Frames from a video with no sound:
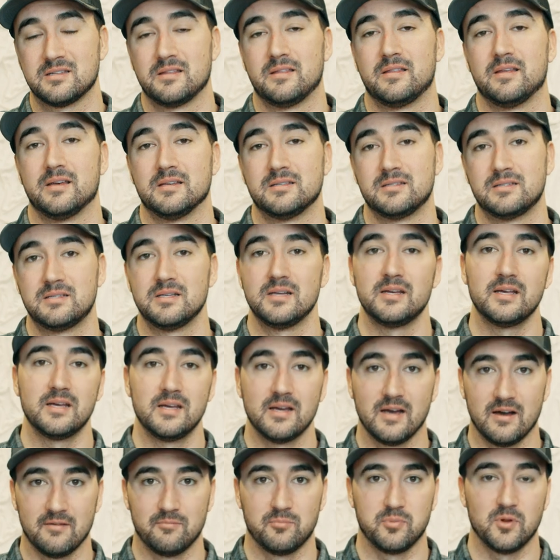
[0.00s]
the
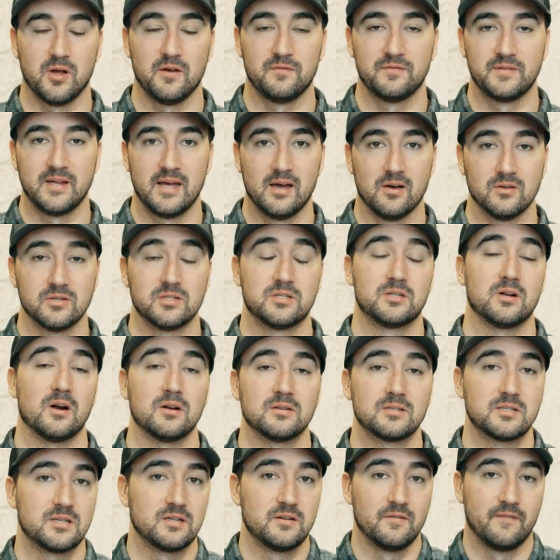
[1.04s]
city of Bluffdale
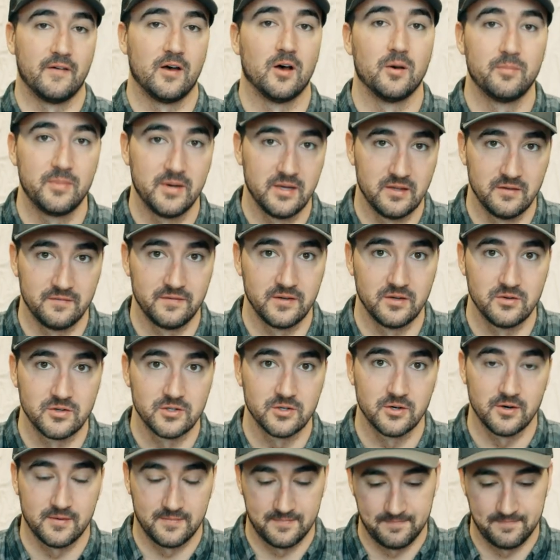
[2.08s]
starts to develop in the future.